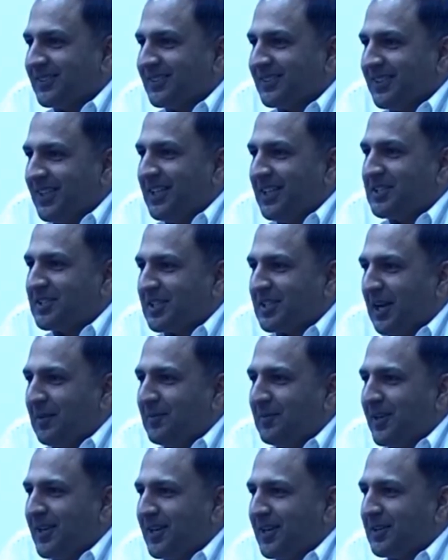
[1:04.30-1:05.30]
is. Each
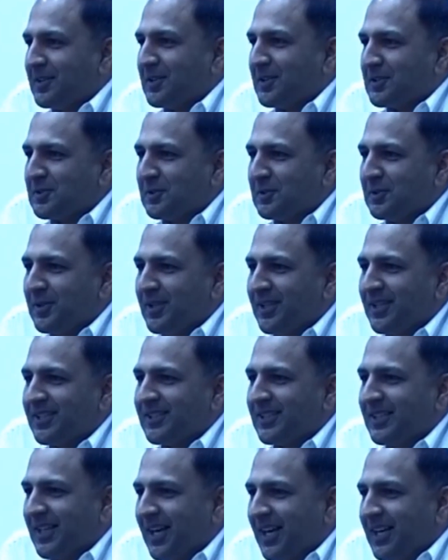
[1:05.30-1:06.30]
time we hear the story,
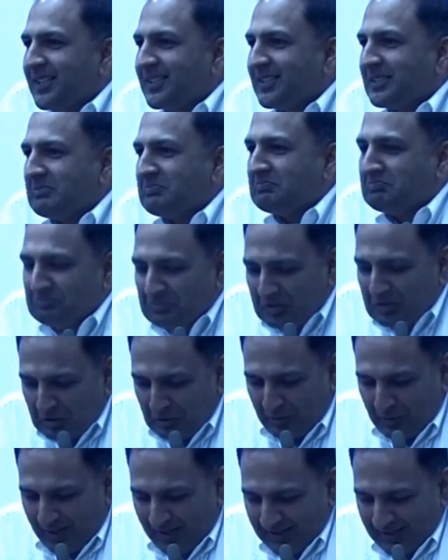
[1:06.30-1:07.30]
there's a nice
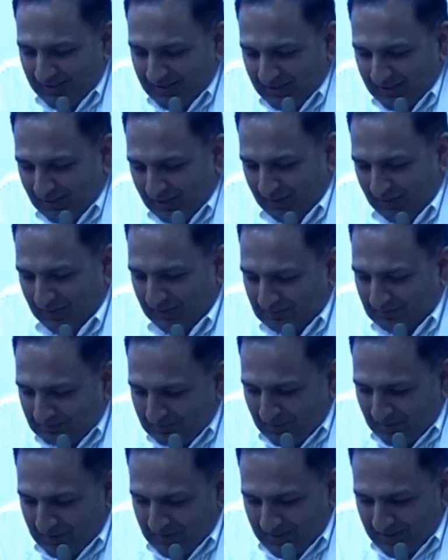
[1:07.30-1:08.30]
nuance or
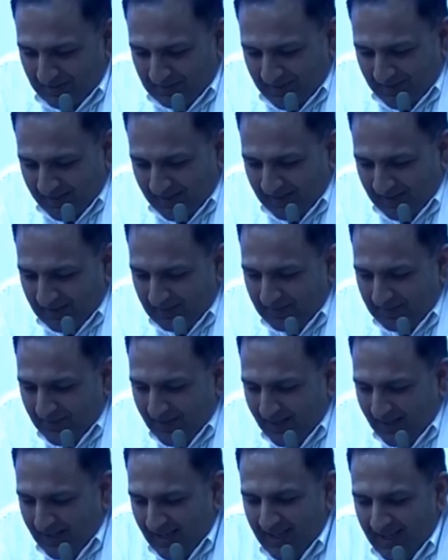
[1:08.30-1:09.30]
something.
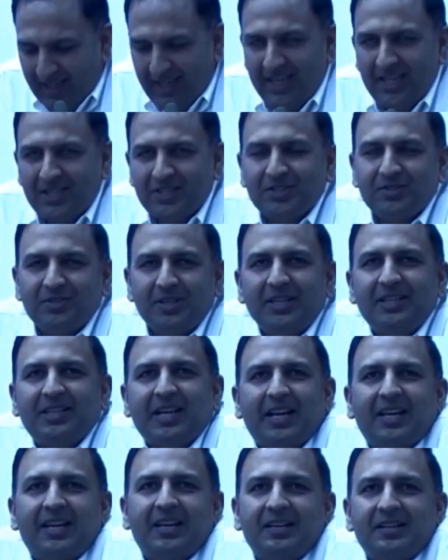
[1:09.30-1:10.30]
Each
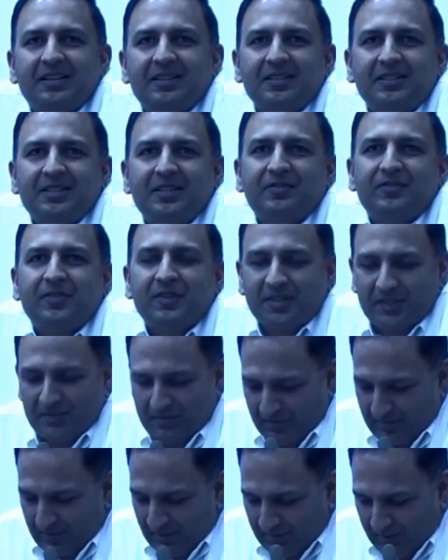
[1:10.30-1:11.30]
retelling
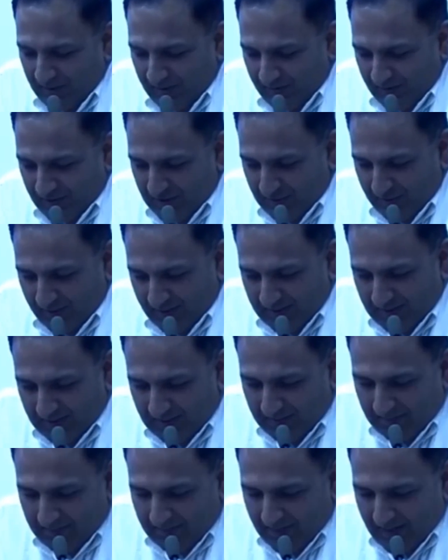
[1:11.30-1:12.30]
differs from the previous one.
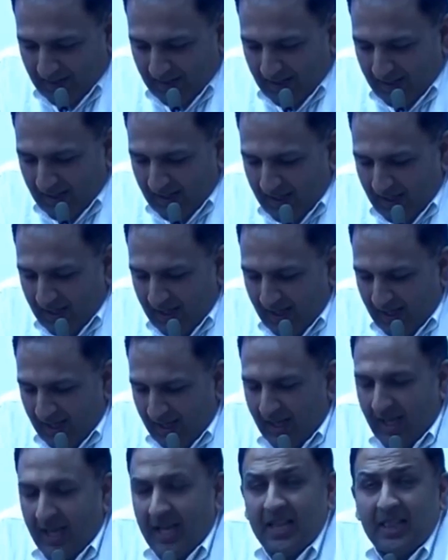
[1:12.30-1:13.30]

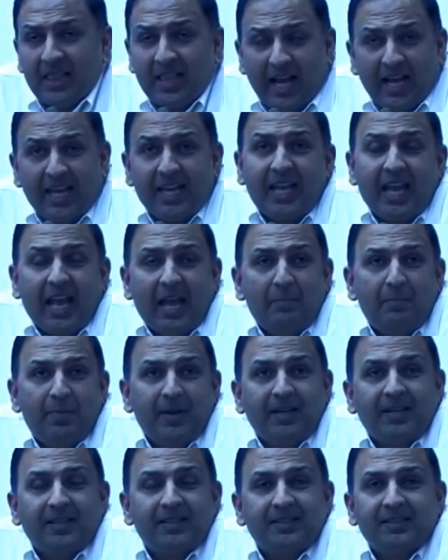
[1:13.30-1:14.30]
Like
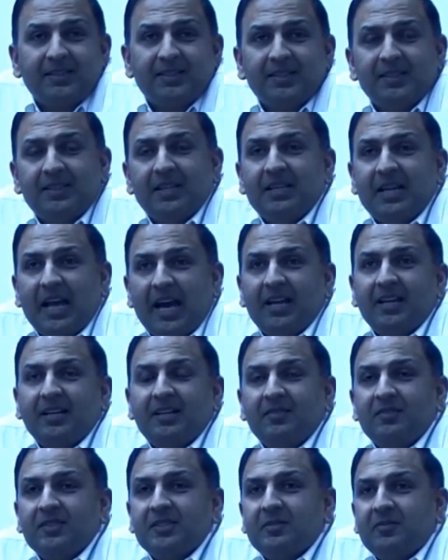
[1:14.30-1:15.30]
epics, the
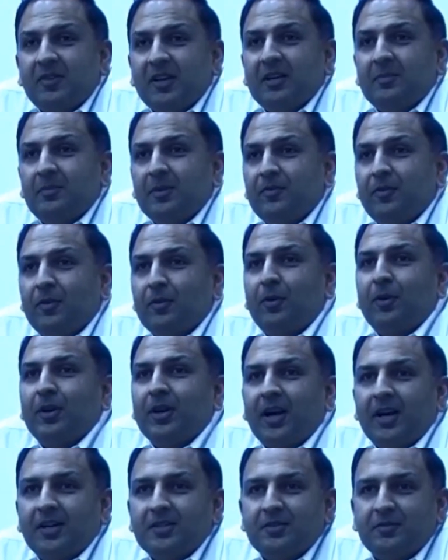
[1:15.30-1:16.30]
narrative is available for
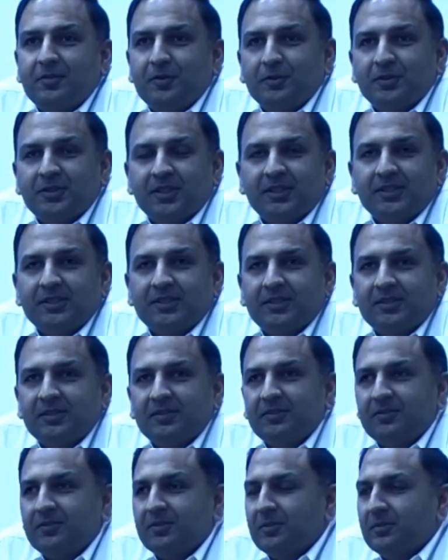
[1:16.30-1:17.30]
all kinds of uses,
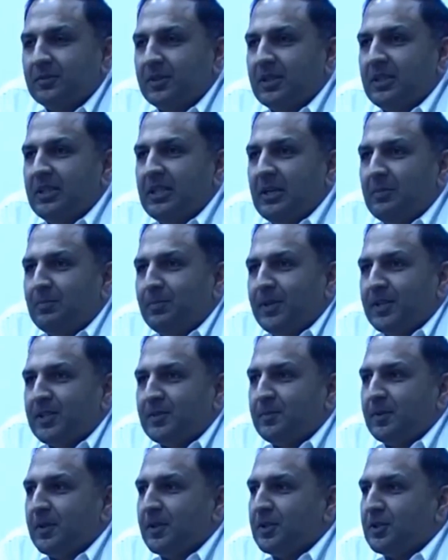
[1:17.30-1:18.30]
from the deeply
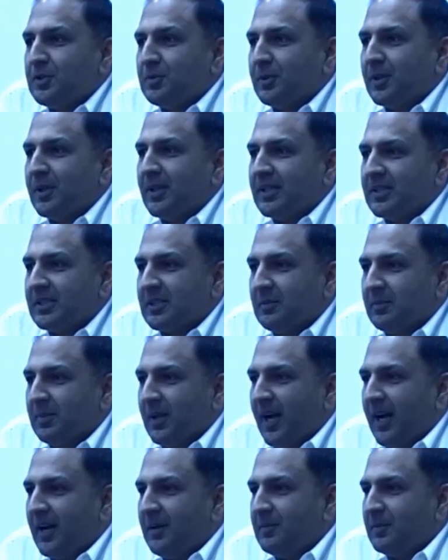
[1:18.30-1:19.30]
spiritual and
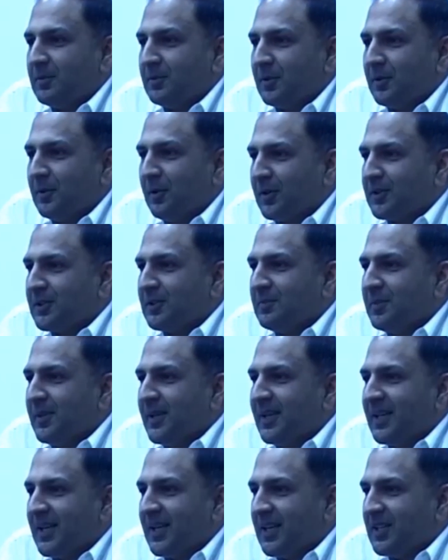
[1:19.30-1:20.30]
sublime to the
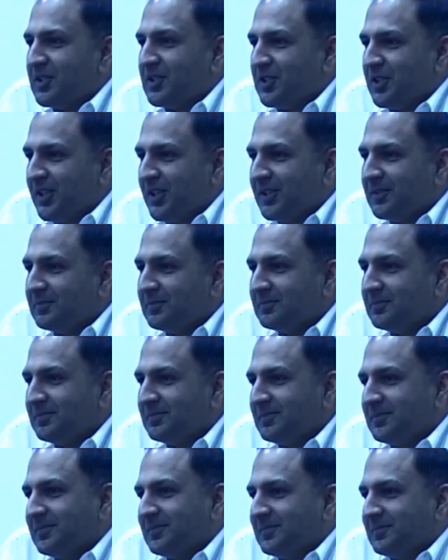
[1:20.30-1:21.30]
gossipy and kitschy,
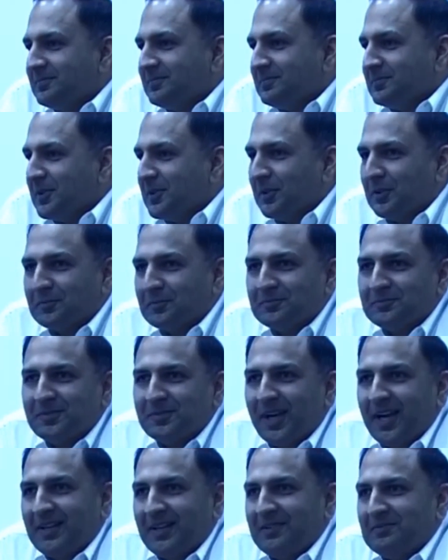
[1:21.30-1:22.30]

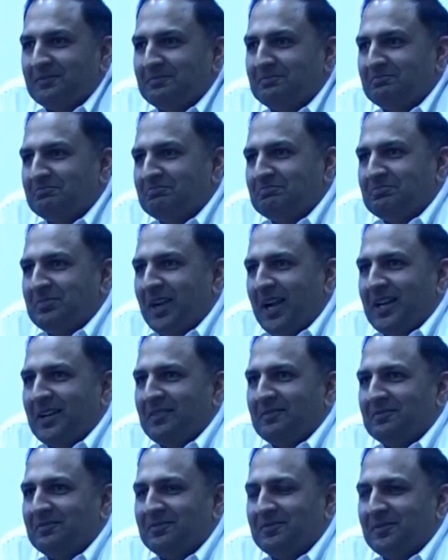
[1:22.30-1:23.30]
and
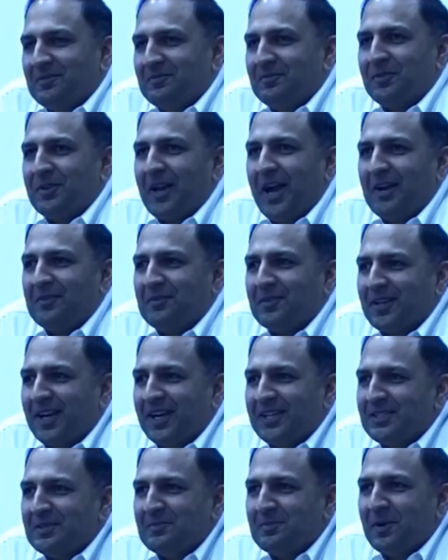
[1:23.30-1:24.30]
for
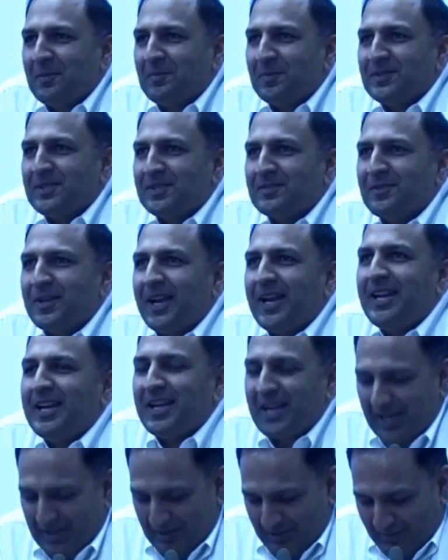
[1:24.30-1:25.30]
advertising purposes, for
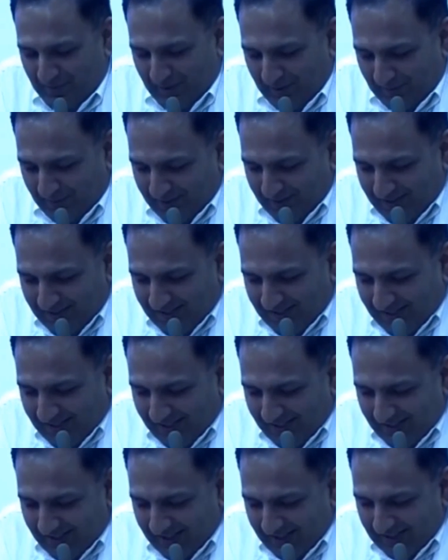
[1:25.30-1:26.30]
any kind of purpose,
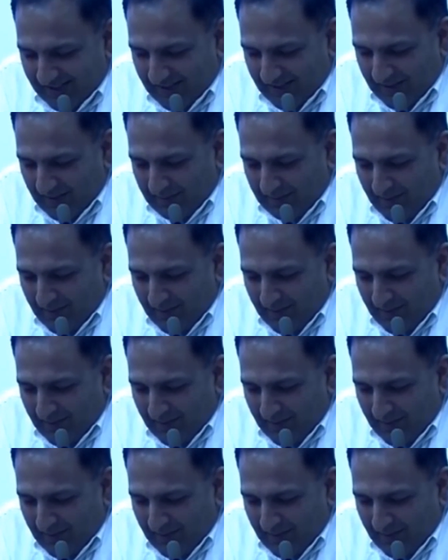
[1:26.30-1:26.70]
right?